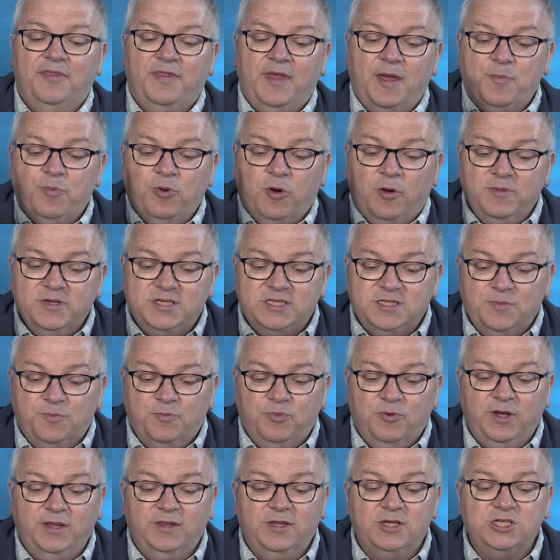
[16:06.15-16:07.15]
they promise to
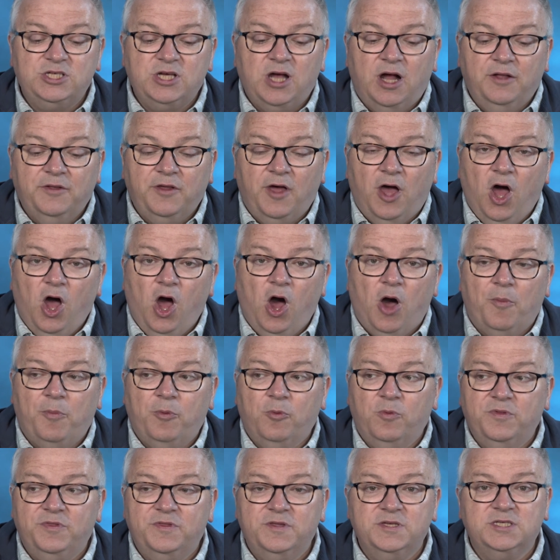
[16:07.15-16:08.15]
bring the child
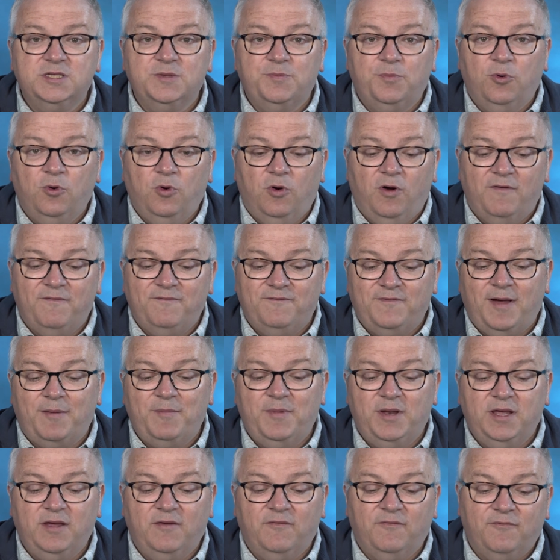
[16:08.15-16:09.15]
up with the support of
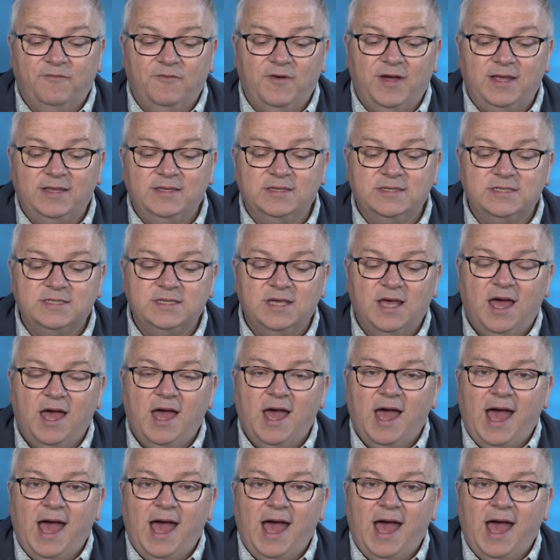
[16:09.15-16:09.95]
family and friends,